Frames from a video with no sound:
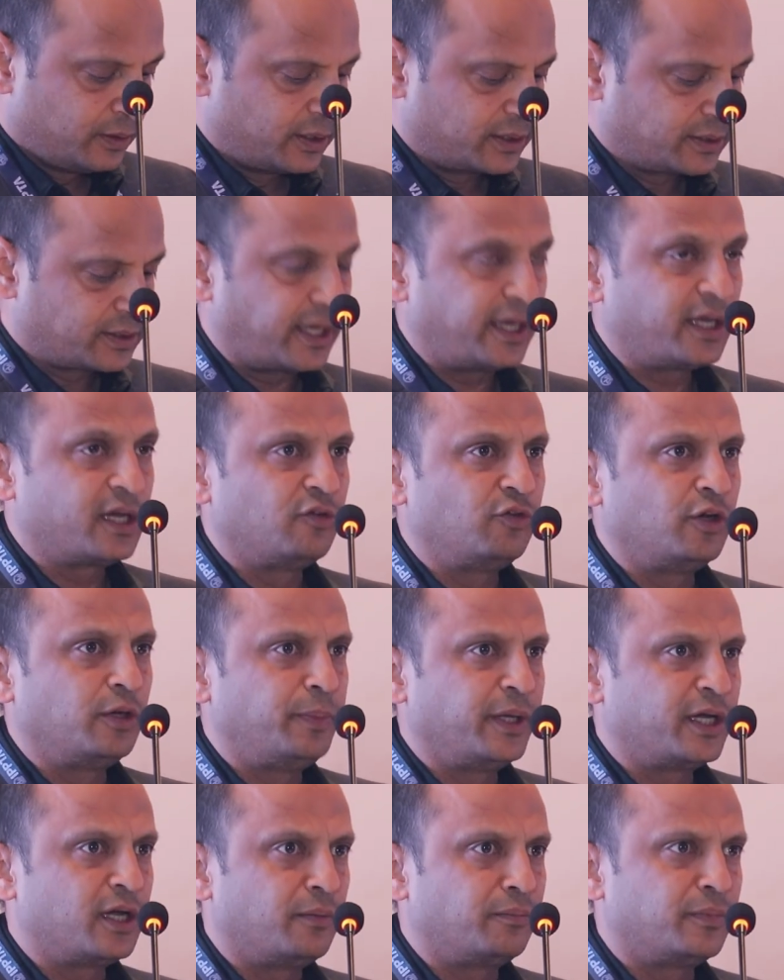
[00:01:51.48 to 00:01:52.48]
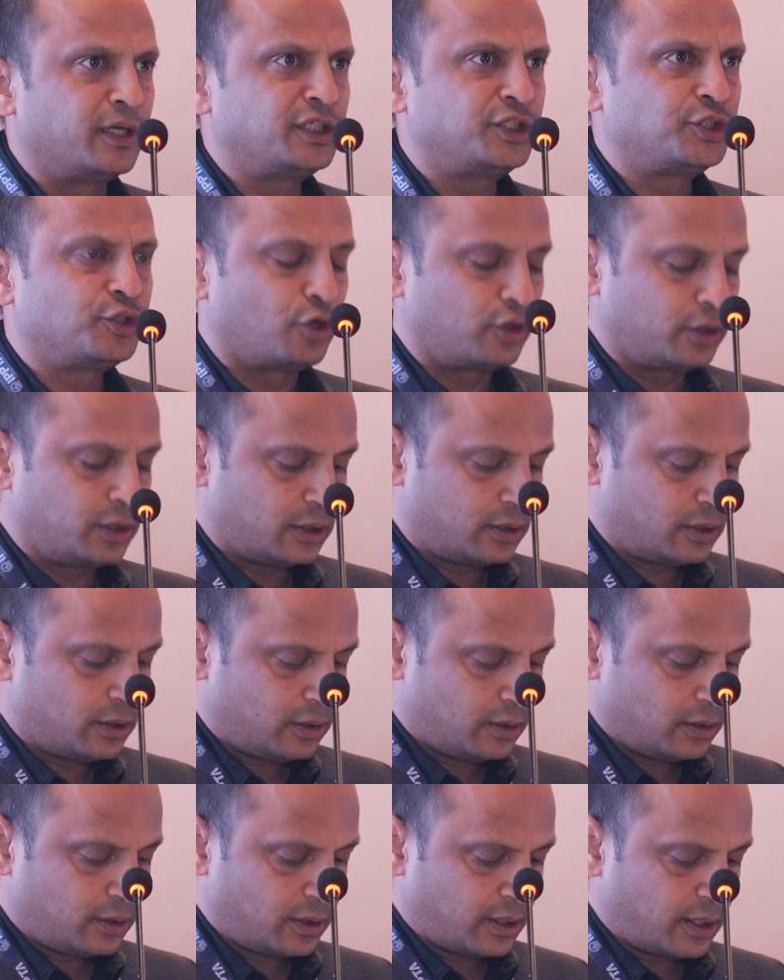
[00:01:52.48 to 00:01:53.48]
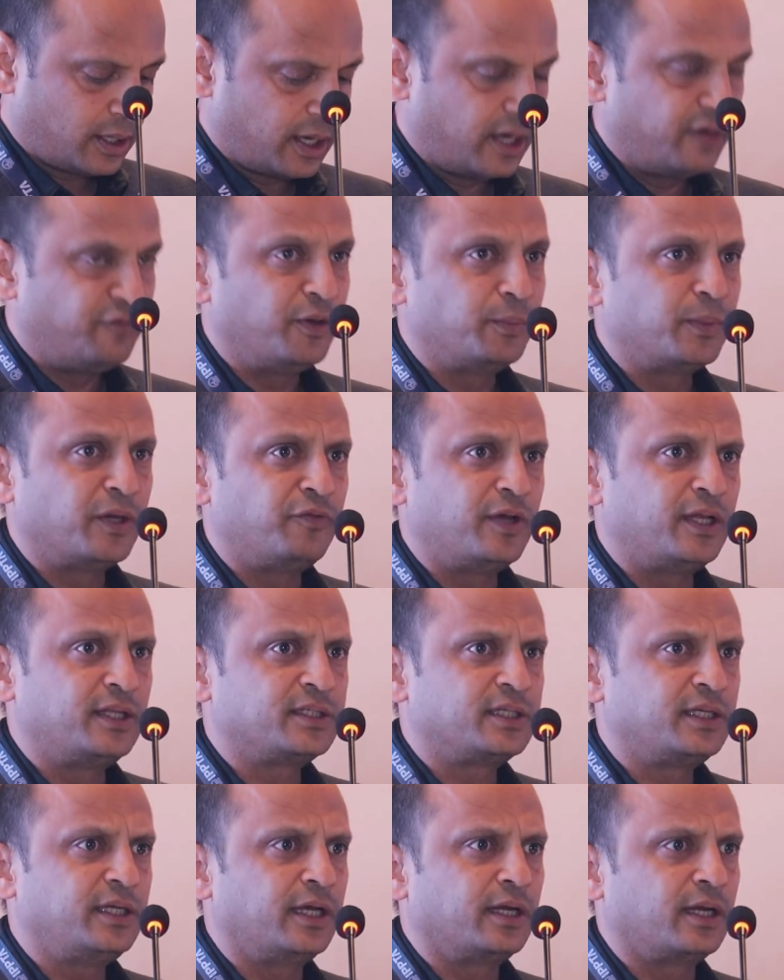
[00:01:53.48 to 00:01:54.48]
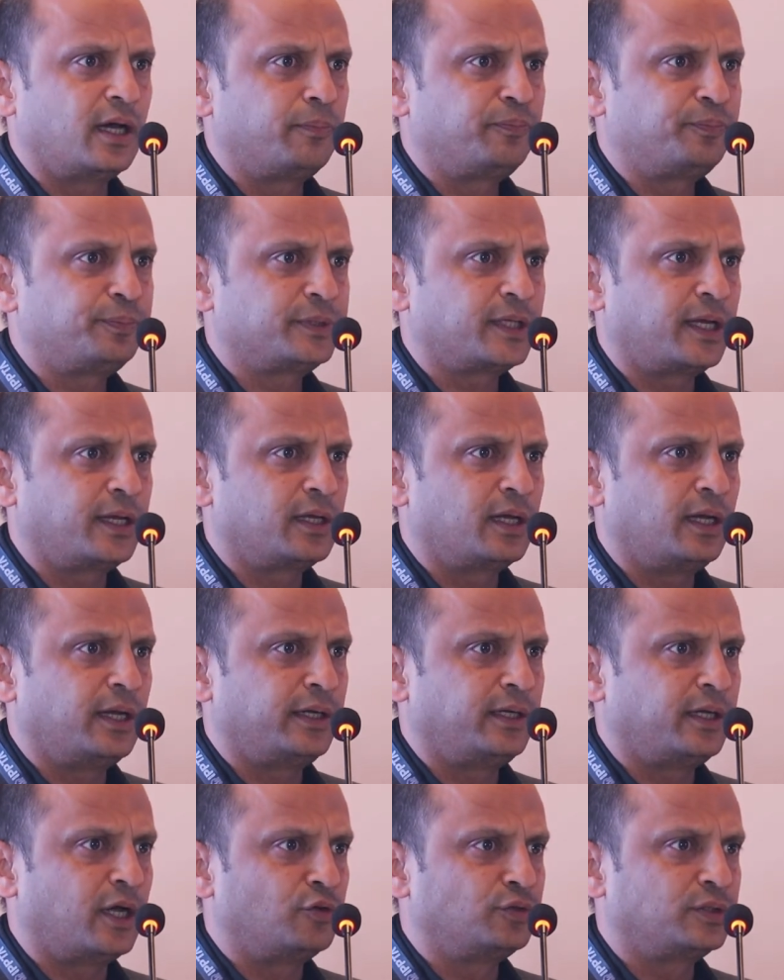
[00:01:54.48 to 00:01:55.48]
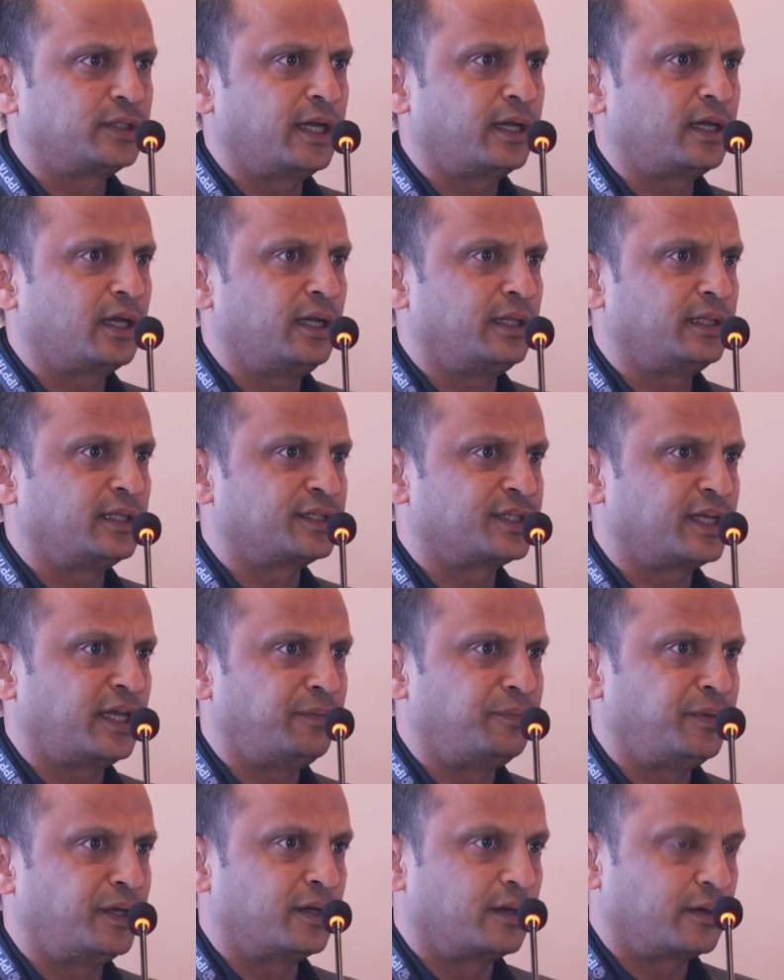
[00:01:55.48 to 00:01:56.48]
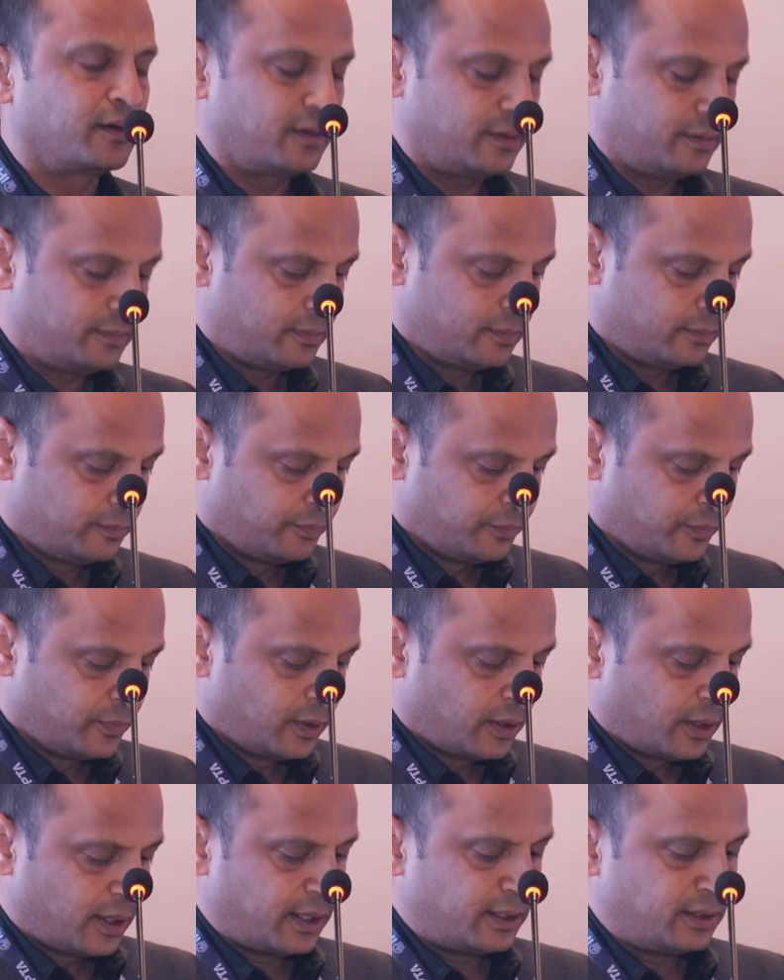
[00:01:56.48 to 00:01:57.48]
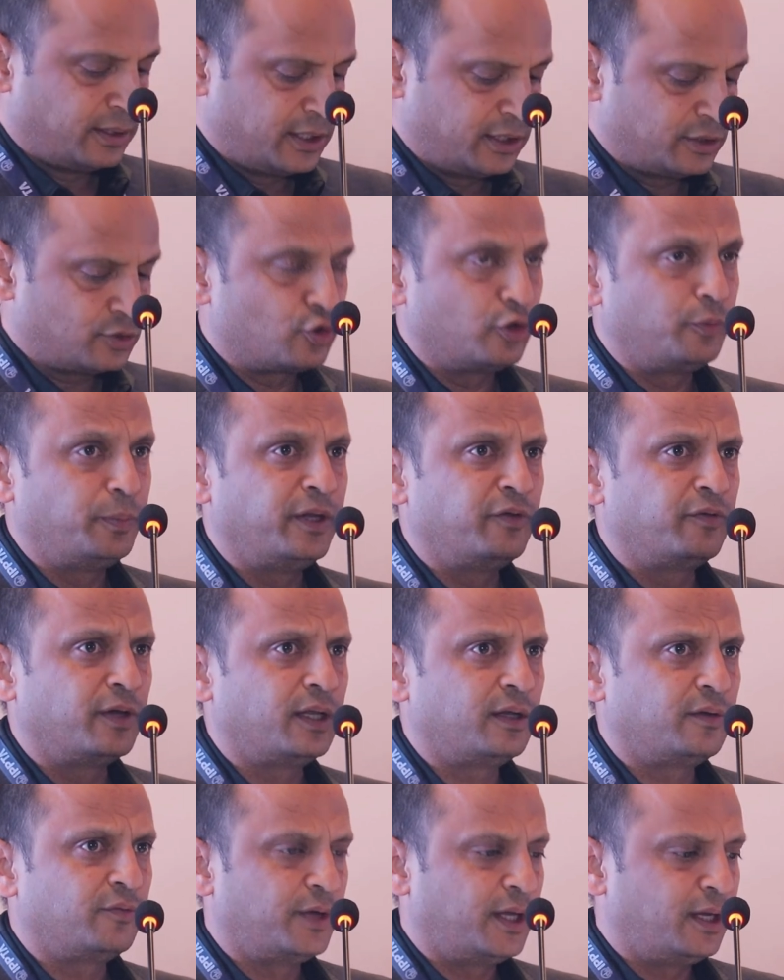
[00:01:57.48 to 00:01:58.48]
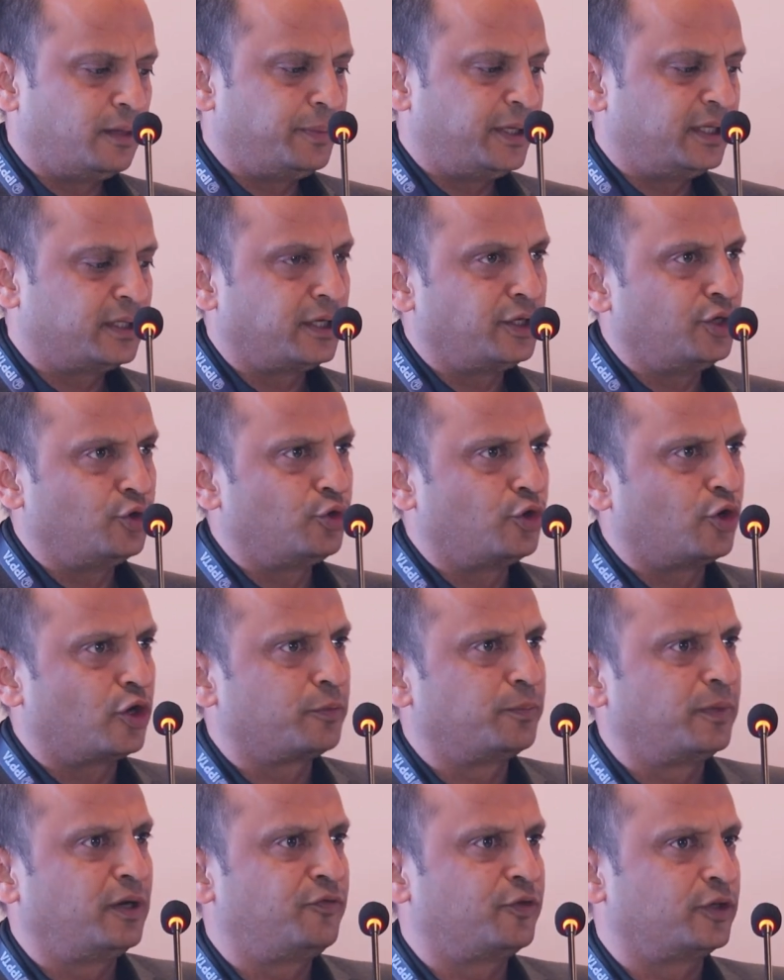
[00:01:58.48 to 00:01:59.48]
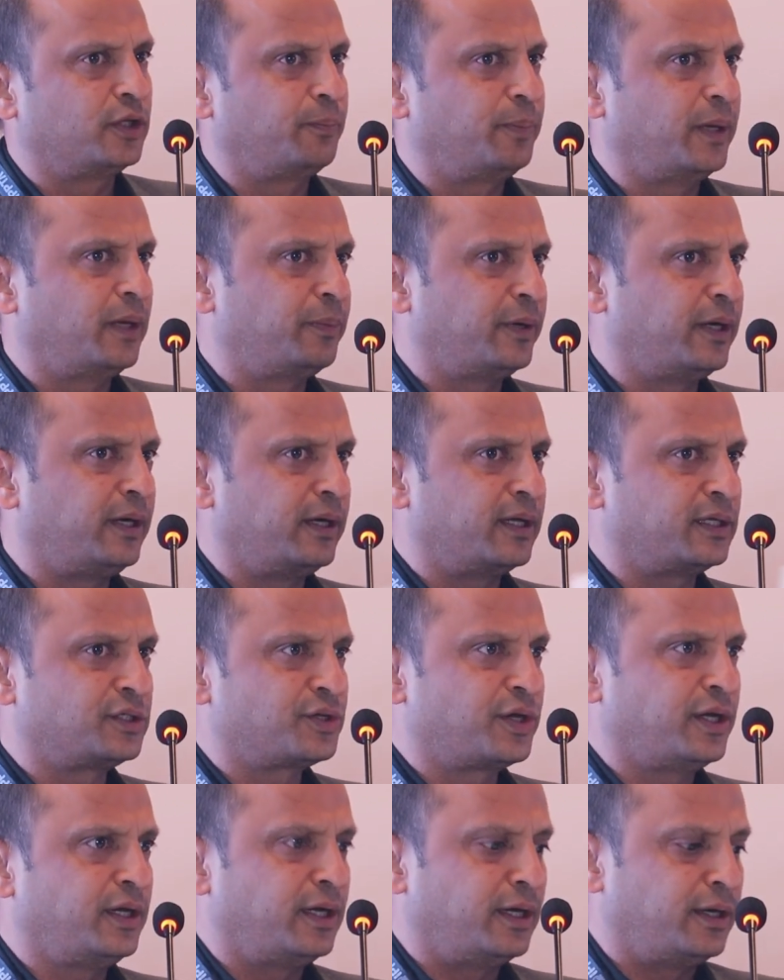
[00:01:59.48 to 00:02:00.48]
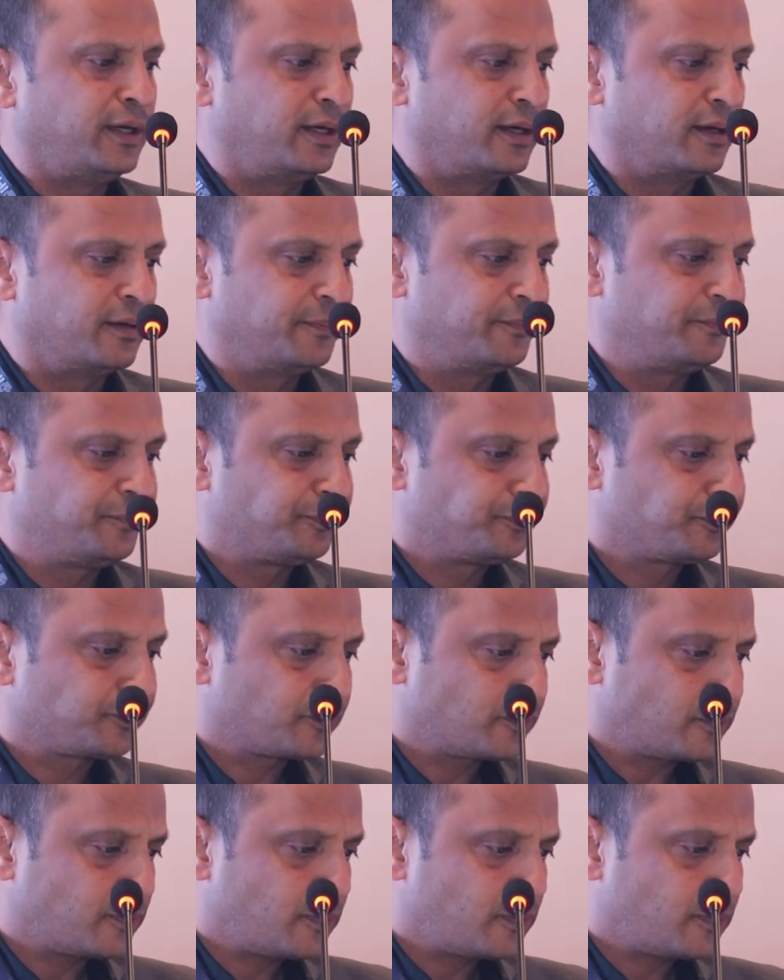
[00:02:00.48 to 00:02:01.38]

The cycle will become much shorter and we may well see an up cycle and down cycle in the same year. And this could be well be the new normal for the paper industry in India.